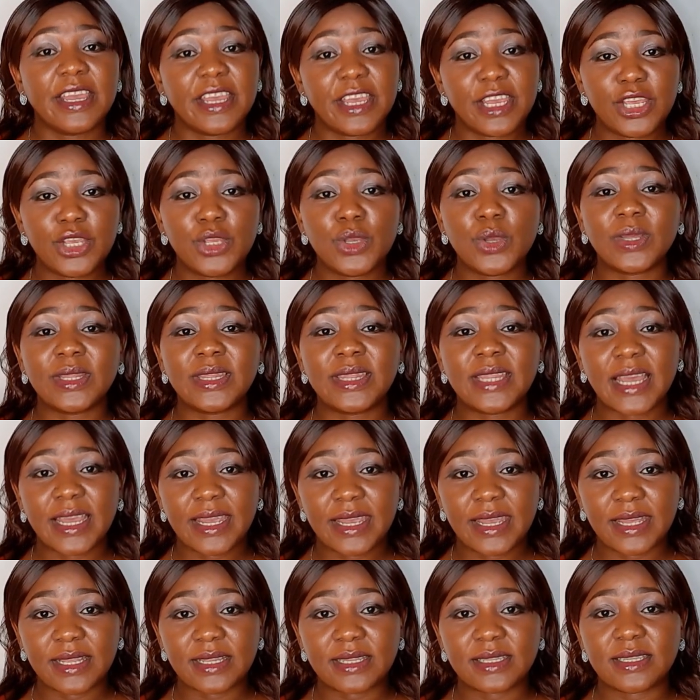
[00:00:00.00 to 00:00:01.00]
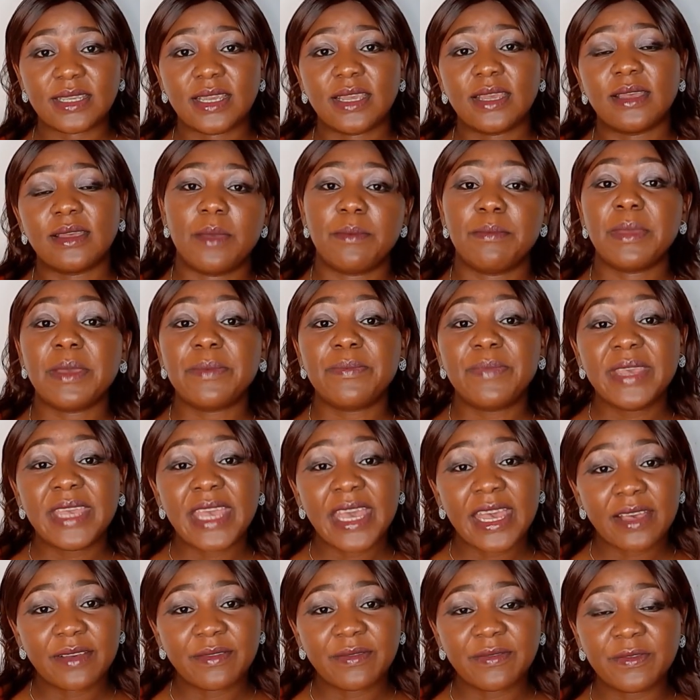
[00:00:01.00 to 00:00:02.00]
in your diet may be
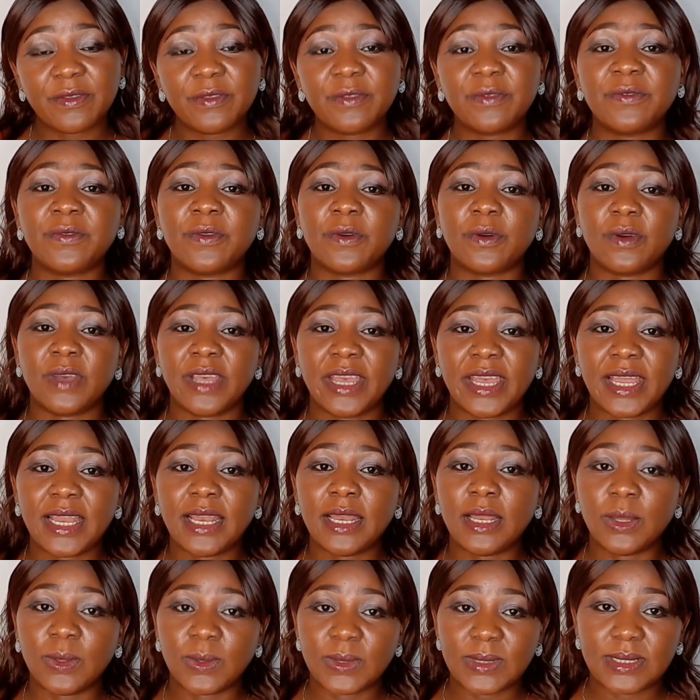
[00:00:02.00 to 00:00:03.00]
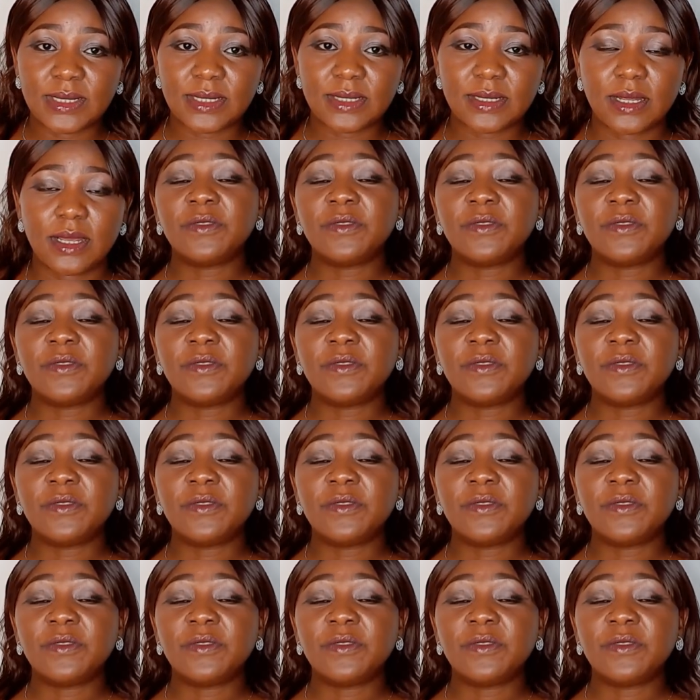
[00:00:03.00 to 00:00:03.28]
helpful for hair loss.